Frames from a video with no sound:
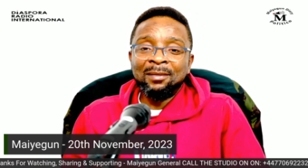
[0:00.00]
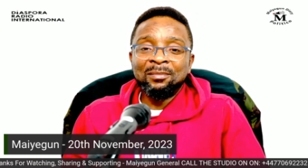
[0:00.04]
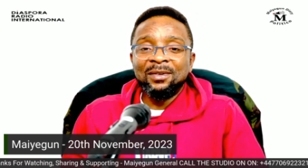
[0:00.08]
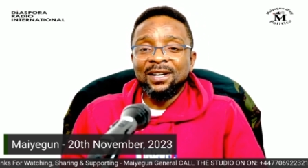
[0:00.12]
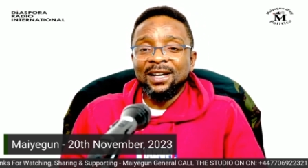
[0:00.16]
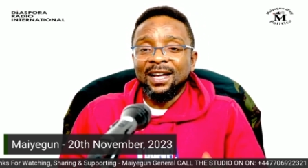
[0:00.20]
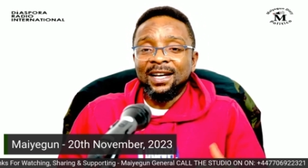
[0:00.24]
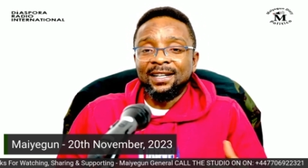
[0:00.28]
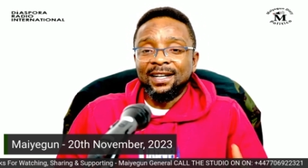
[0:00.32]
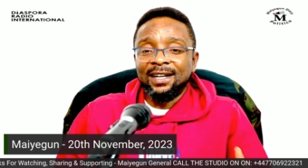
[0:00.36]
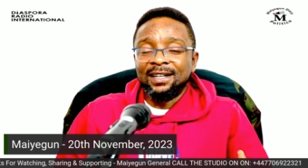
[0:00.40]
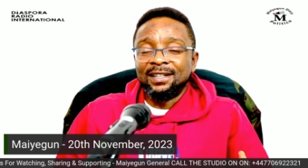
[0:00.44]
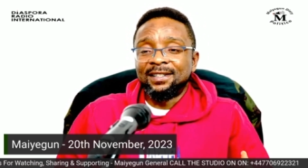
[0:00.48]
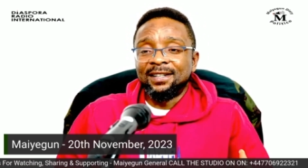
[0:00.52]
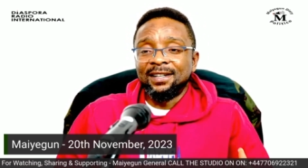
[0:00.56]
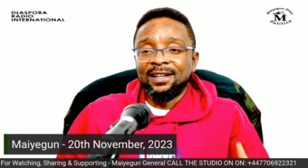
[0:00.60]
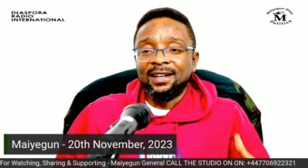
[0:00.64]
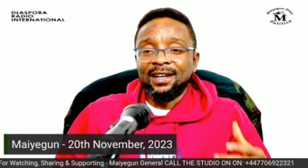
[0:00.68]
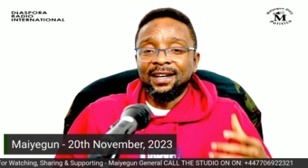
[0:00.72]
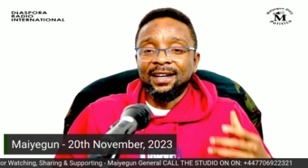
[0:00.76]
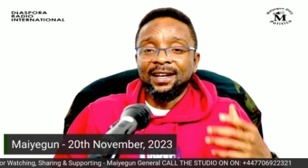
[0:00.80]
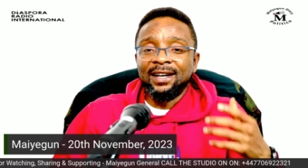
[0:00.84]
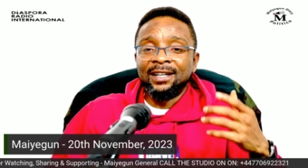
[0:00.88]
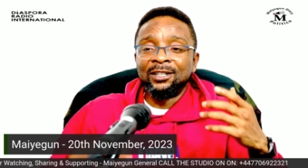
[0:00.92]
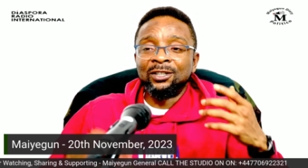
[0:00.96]

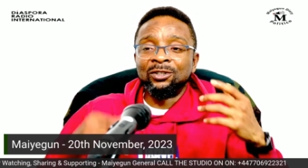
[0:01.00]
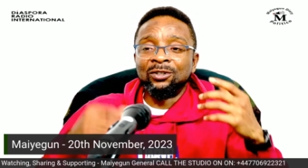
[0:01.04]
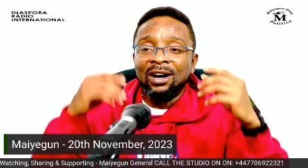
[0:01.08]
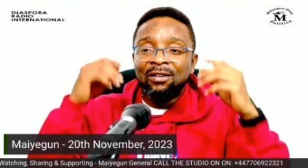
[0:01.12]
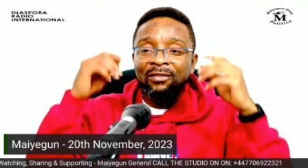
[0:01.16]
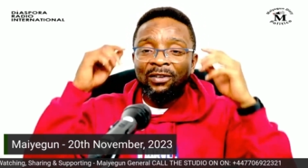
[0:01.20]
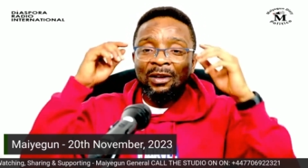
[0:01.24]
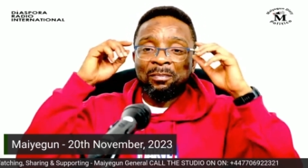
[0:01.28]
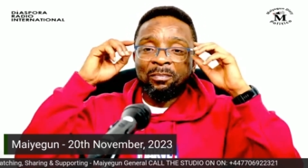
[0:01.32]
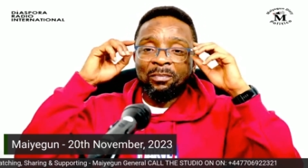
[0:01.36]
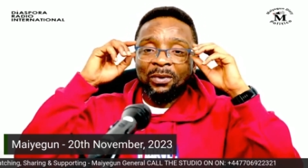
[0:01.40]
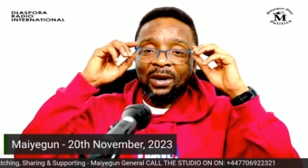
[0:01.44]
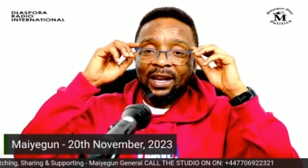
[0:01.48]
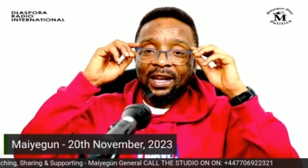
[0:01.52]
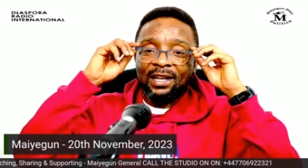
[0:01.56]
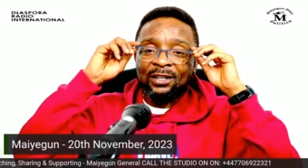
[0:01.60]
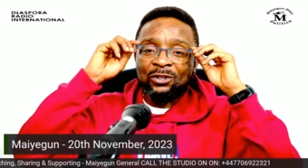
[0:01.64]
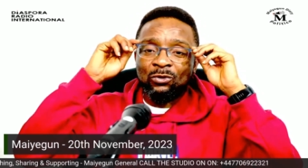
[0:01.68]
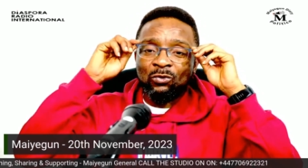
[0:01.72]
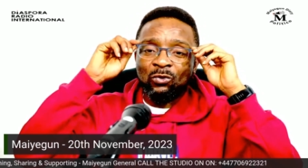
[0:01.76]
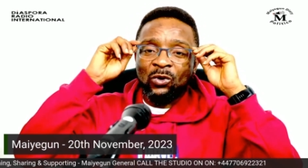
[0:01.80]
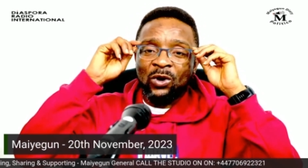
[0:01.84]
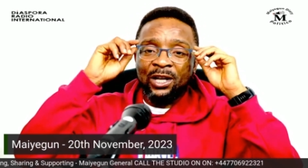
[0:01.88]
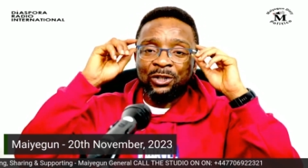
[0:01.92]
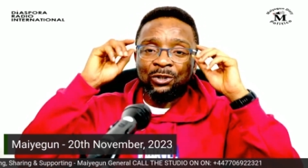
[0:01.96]
that you have a place
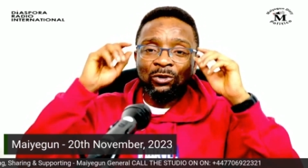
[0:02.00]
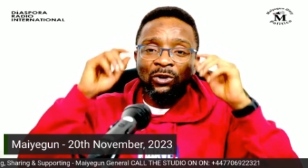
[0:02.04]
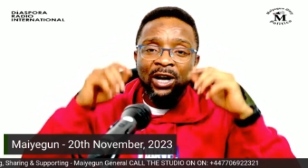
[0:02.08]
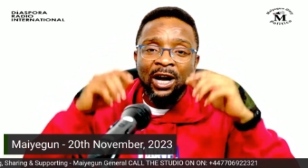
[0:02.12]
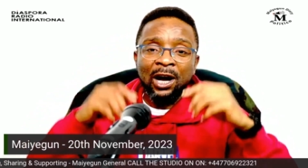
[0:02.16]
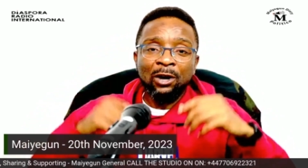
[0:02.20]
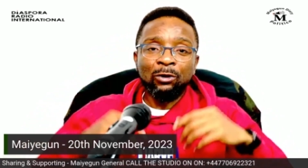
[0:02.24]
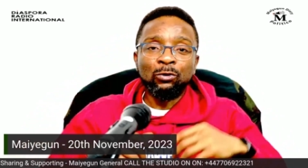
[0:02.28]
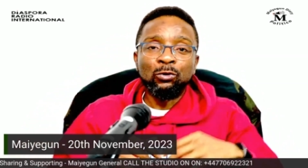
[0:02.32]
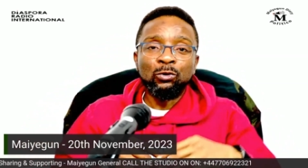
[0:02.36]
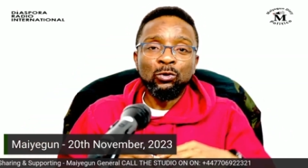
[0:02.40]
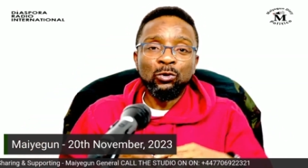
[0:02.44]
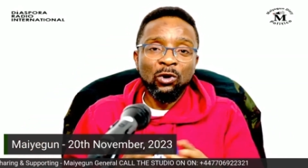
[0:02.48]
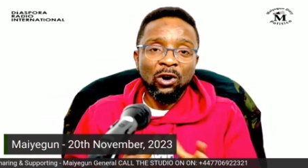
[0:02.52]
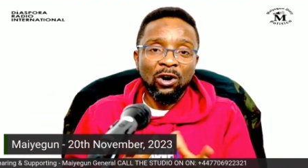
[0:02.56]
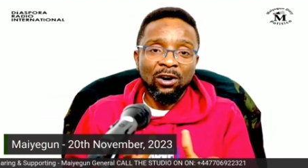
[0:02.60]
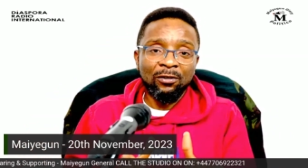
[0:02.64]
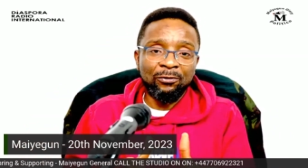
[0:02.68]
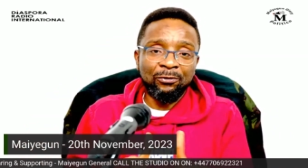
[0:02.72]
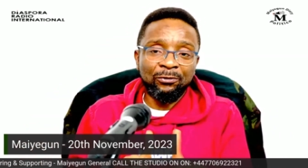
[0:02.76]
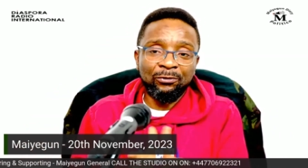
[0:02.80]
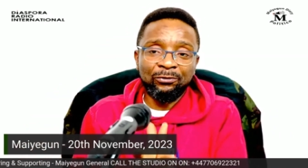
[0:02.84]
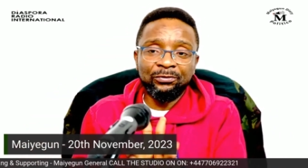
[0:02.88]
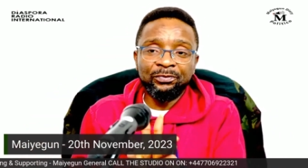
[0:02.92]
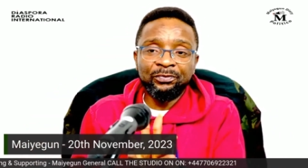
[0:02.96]
where you can cool
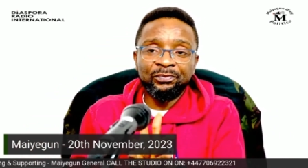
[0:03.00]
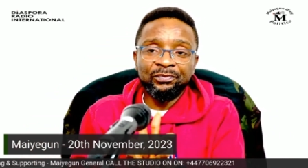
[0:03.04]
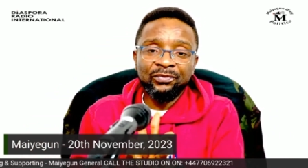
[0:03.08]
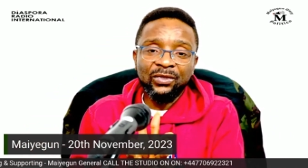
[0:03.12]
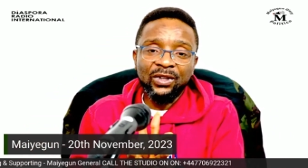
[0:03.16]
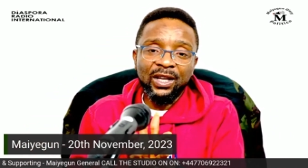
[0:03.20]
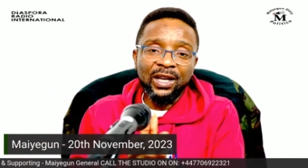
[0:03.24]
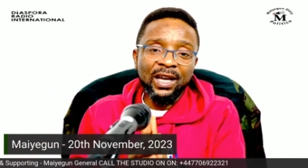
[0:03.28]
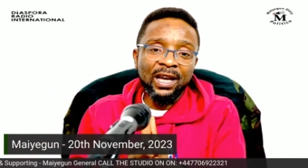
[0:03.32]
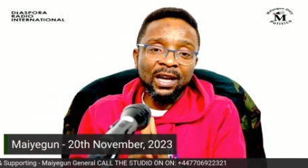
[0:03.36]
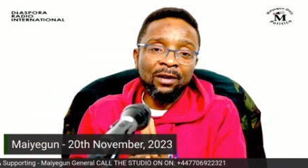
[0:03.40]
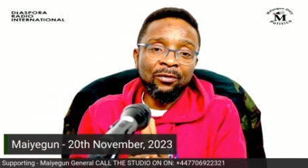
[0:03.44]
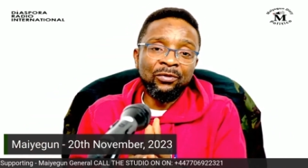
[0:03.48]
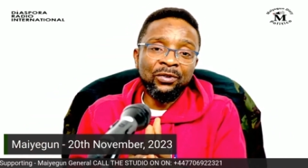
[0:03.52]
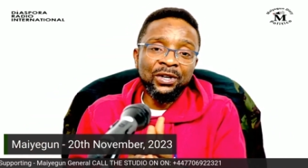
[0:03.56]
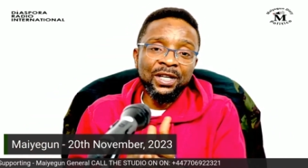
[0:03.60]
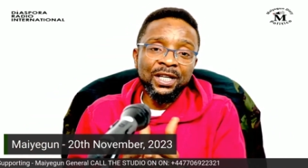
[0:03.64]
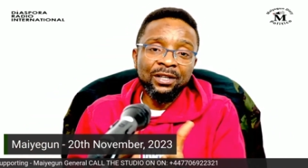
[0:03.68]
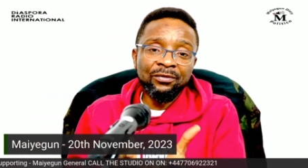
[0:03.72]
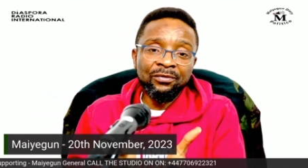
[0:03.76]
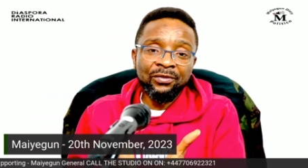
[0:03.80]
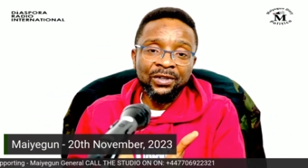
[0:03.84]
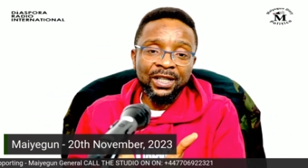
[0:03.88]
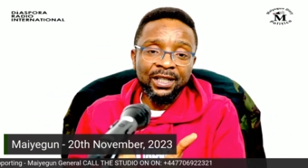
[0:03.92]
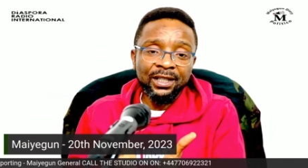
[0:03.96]
off every
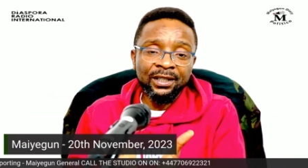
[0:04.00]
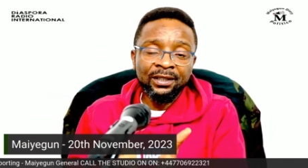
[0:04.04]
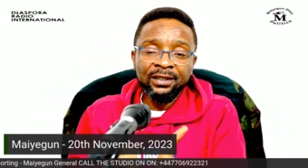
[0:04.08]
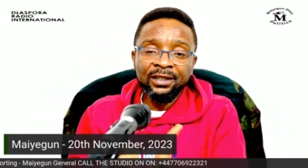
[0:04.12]
evening